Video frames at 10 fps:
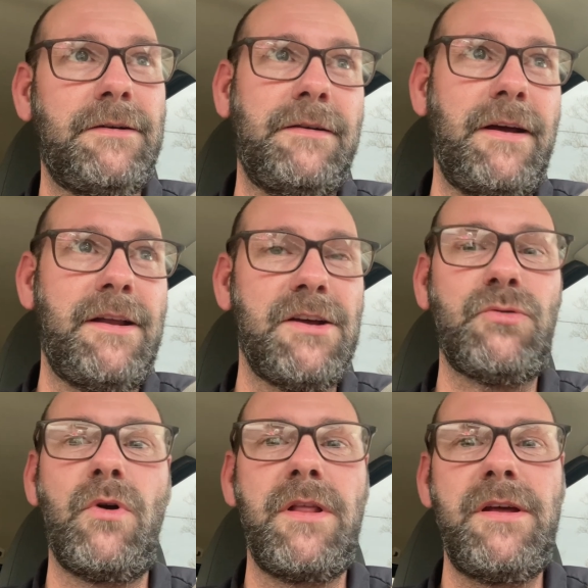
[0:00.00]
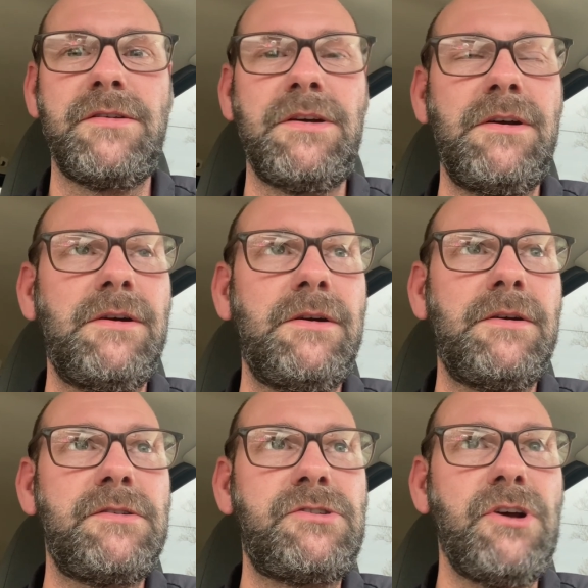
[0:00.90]
it is what it is.
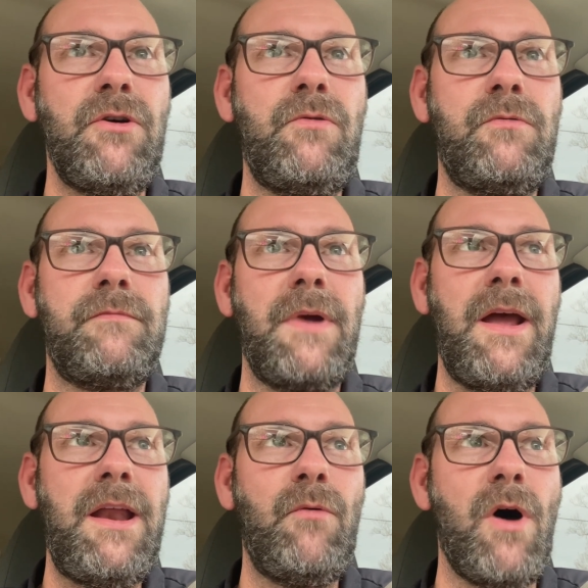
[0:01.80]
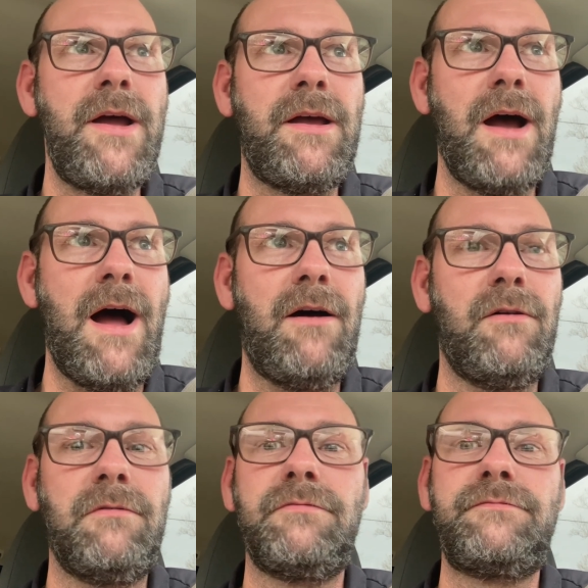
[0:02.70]
So anyway,
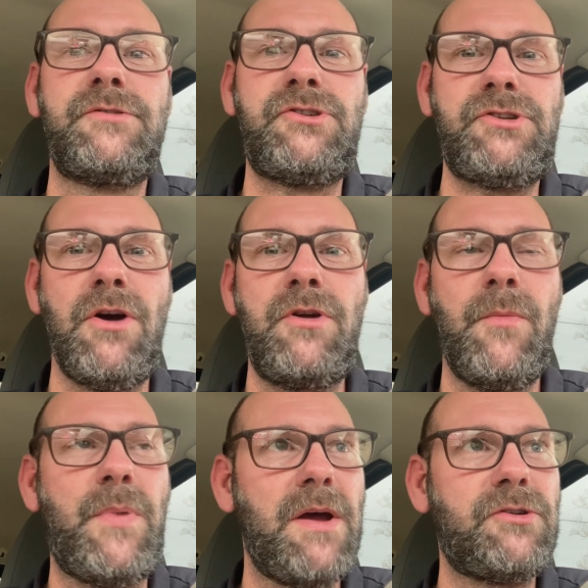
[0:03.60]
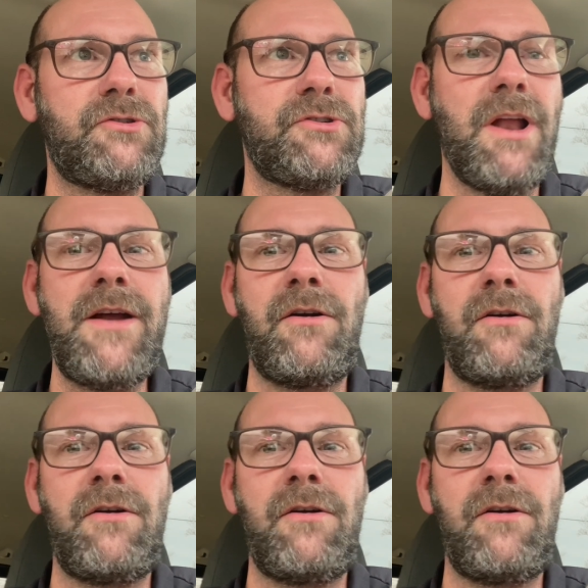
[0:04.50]
I'll show you pictures later.